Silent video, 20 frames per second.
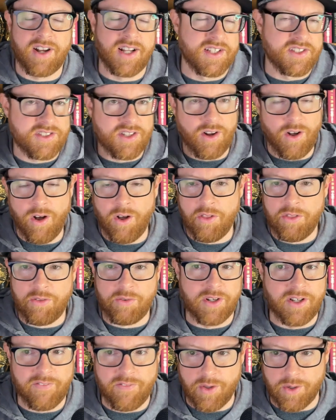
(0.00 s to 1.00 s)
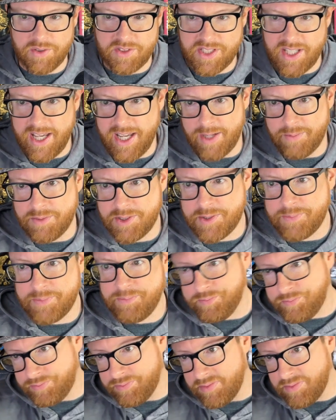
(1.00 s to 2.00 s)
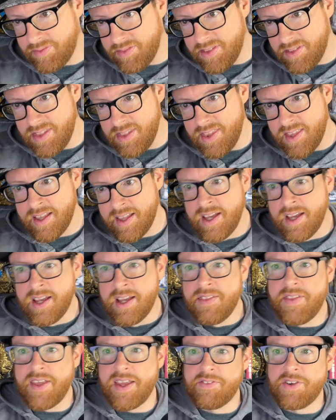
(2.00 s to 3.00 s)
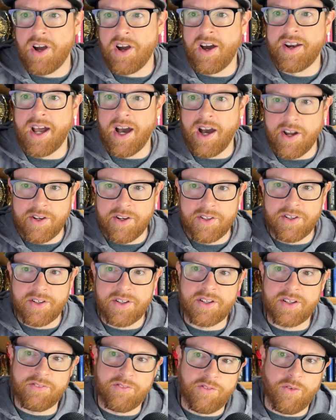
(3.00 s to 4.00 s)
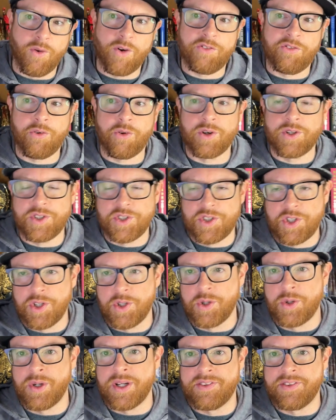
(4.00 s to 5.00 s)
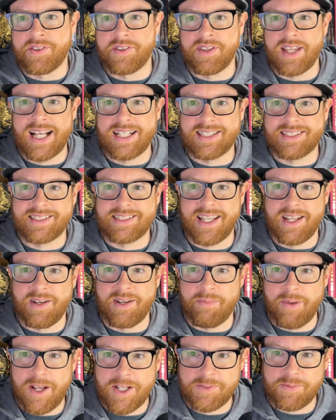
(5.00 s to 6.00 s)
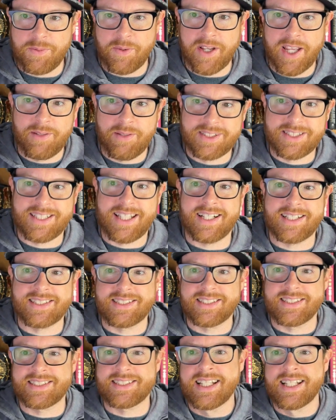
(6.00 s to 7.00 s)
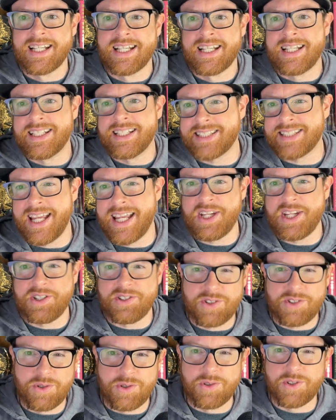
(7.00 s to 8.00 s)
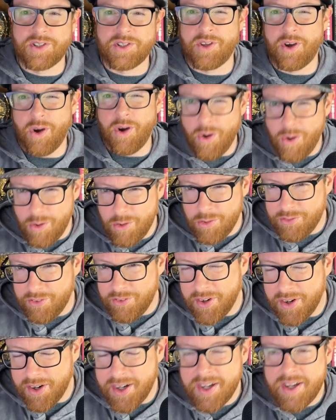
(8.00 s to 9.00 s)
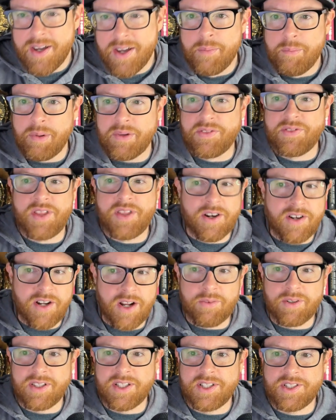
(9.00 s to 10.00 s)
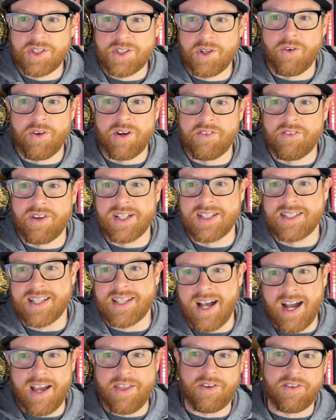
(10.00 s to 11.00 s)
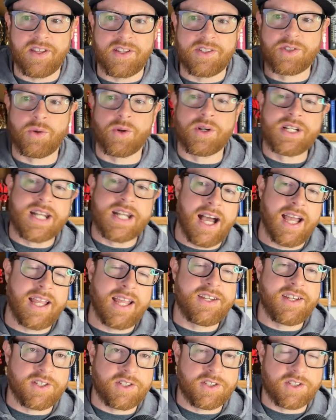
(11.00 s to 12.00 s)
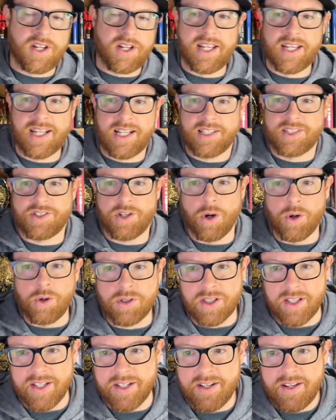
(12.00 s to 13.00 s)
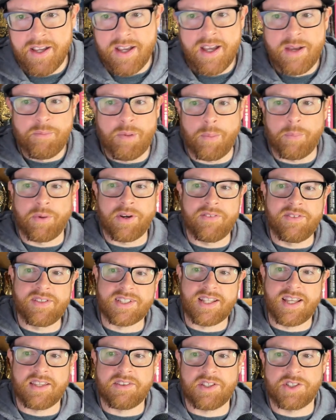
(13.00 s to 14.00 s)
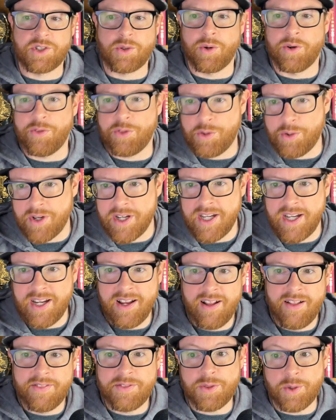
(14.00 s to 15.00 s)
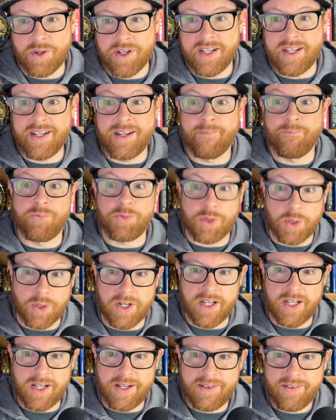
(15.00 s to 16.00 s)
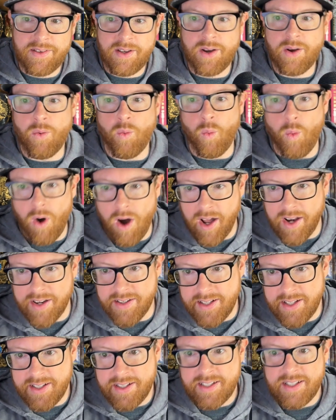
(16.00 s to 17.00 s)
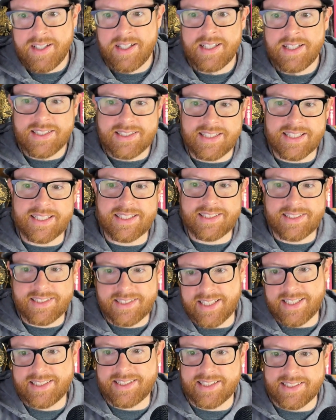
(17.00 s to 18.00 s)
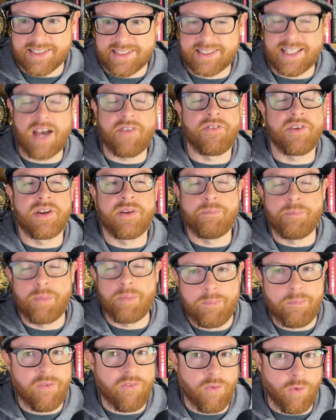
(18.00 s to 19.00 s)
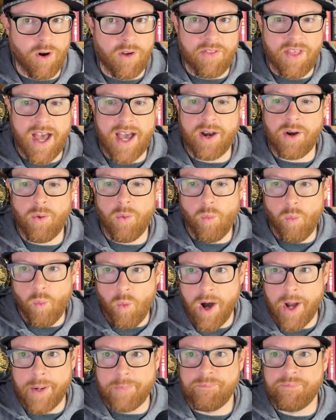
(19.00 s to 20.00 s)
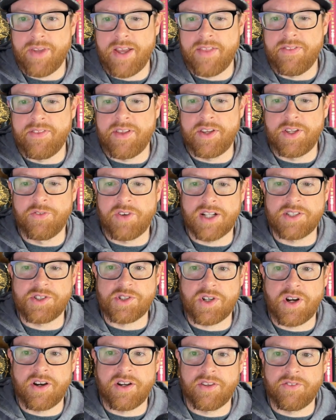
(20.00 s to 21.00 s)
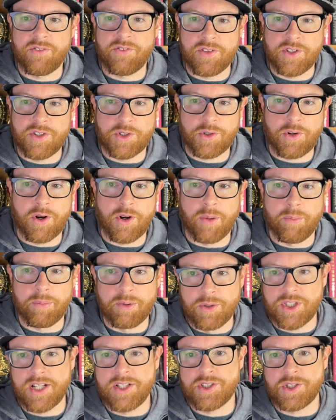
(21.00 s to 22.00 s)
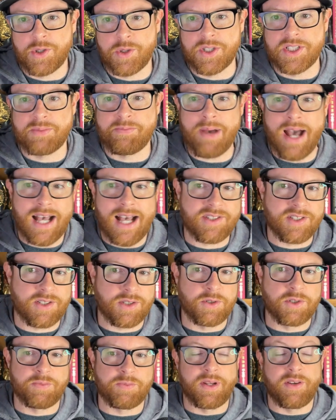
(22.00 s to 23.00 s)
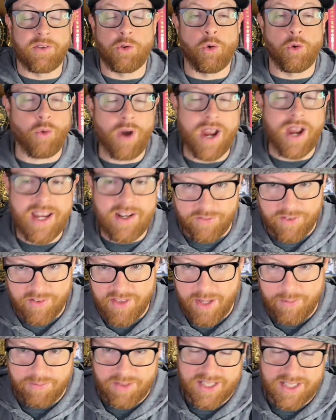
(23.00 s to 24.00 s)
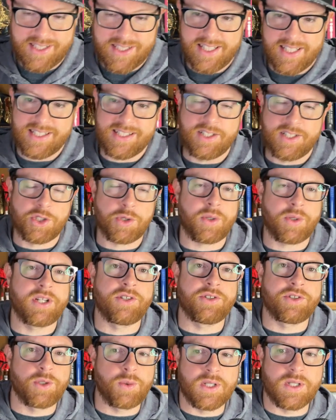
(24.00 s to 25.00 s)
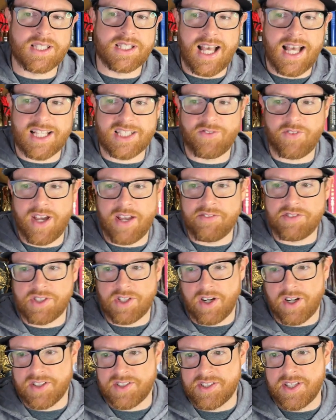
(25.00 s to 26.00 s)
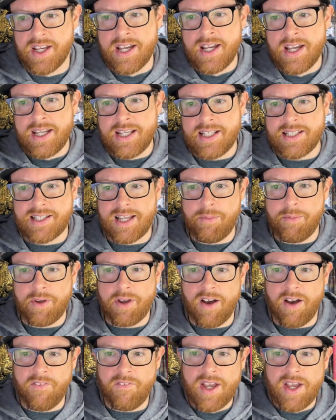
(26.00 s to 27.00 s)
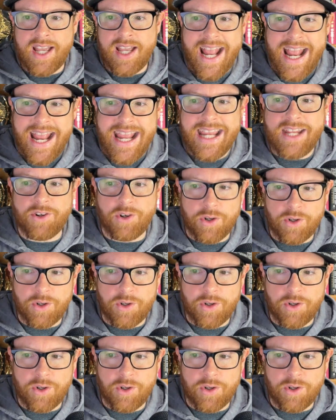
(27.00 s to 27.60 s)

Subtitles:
in all 3 of those games. They've gone under 4-4-2 in their last 10 baseball games. Texas is 8-2 to the over, but they're not really scoring runs either. They scored 9 yesterday against Oakland, but previous to that they scored 3-3-3-1. 6-6-7, but before that, 1. And then you've got starting for the Toronto Blue Jays, Chris Bassitt, who's been great for them this season. He's 3-2 in his last 5 starts. He's coming off 8